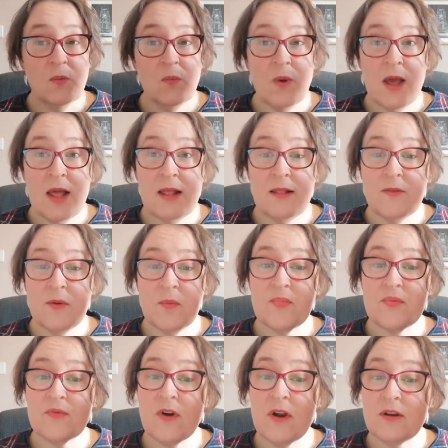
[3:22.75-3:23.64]
Well, the
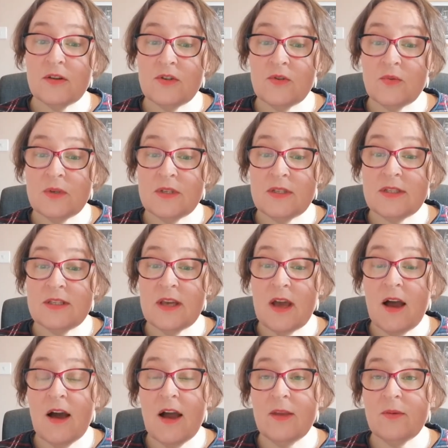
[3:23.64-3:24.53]
branch would
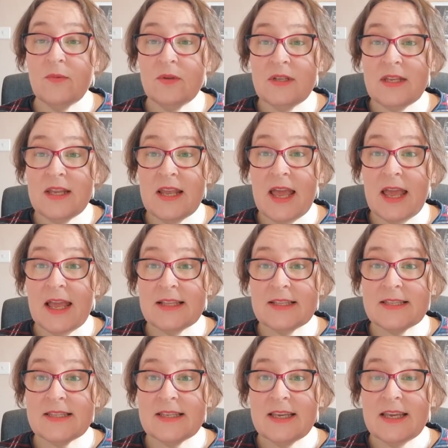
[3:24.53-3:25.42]
die, wouldn't
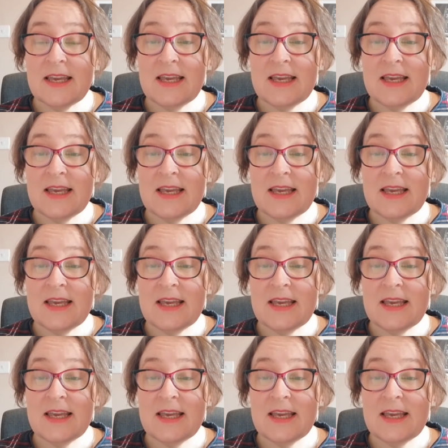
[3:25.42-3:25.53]
it?